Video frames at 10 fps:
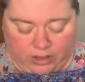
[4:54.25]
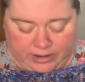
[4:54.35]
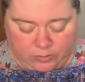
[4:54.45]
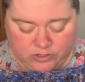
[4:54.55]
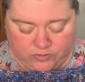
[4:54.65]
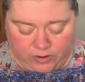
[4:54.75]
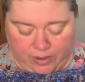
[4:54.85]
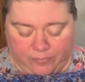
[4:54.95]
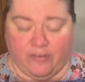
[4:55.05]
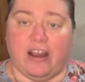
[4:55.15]
and it was
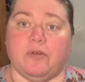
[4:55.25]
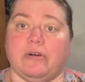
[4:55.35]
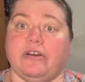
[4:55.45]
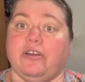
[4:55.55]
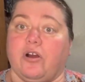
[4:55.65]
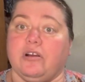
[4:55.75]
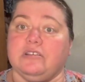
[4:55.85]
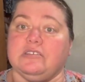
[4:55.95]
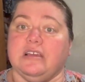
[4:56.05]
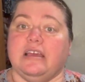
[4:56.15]
from Firebird Yarns